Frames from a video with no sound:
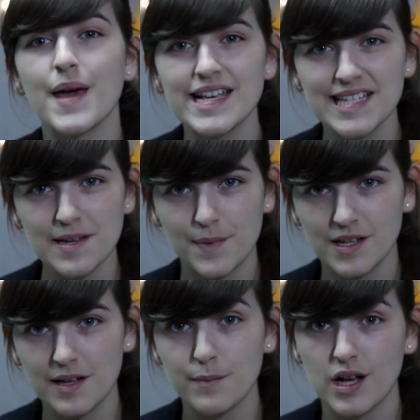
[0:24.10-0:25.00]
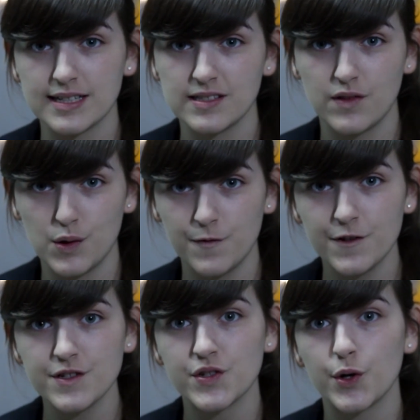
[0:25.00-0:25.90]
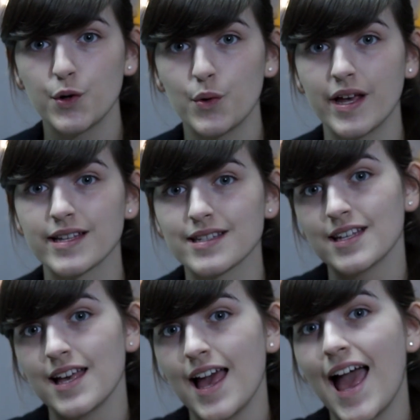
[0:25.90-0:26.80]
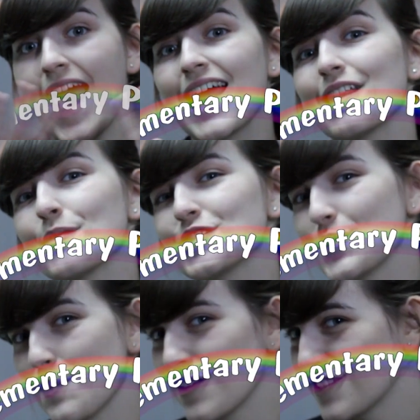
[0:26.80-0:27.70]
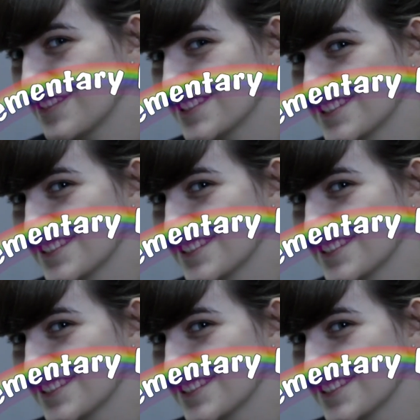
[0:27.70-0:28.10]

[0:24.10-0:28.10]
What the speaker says: basic building blocks of the universe are known as elementary particles.